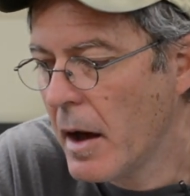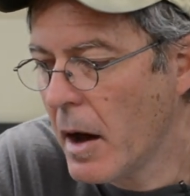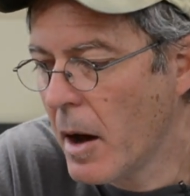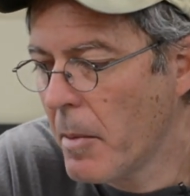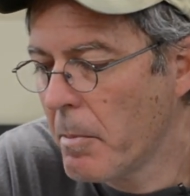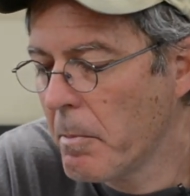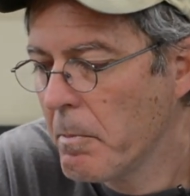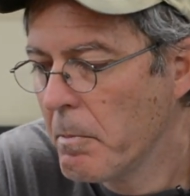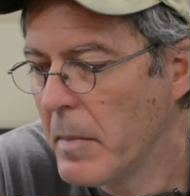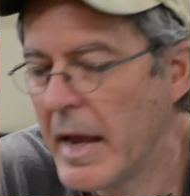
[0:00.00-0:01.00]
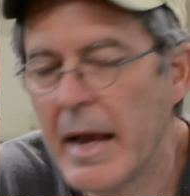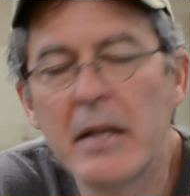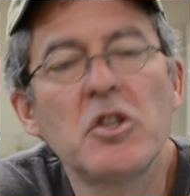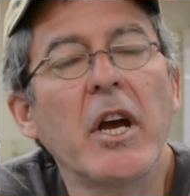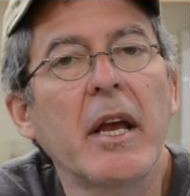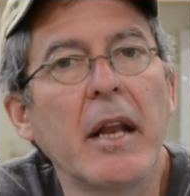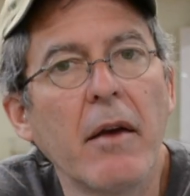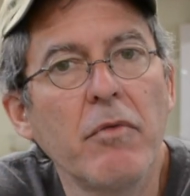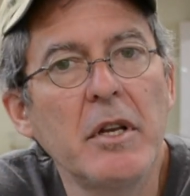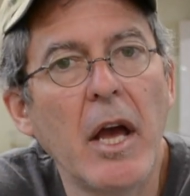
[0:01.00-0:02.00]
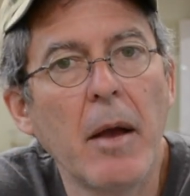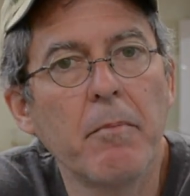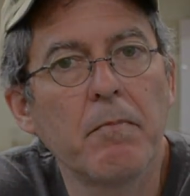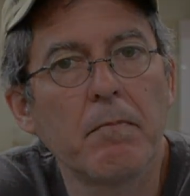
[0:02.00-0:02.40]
And check it every day.